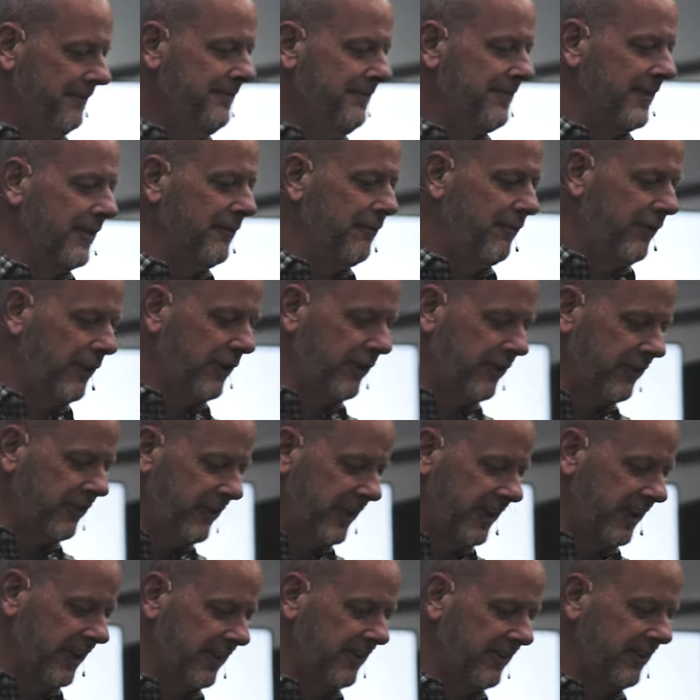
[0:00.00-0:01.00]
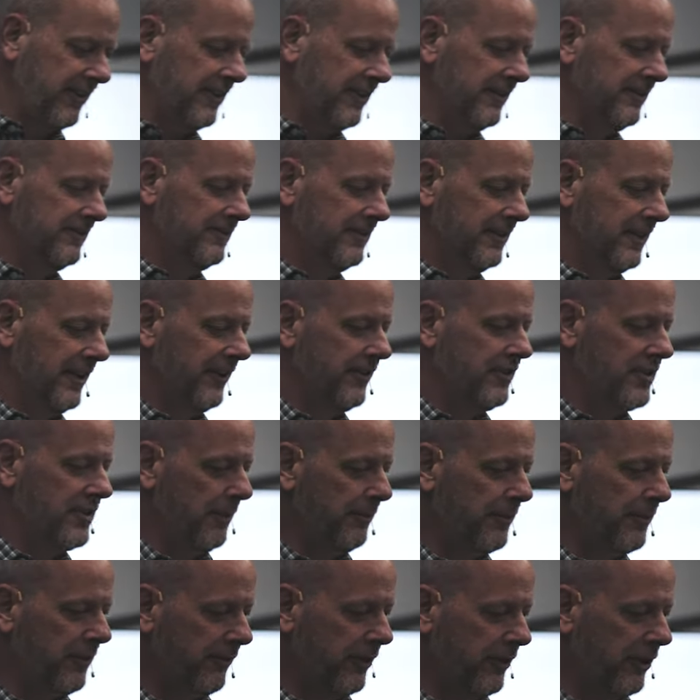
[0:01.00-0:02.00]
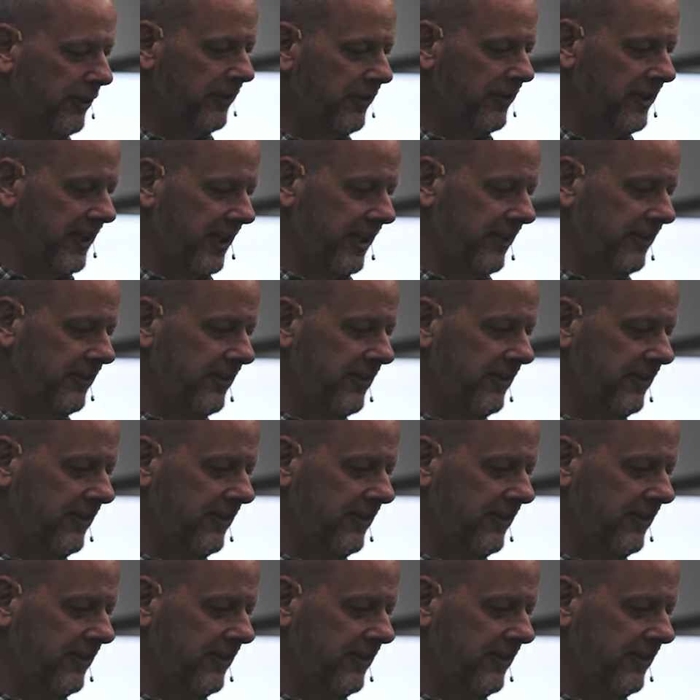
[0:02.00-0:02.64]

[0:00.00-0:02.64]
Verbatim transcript: verse 6. Let's jump to verse 6.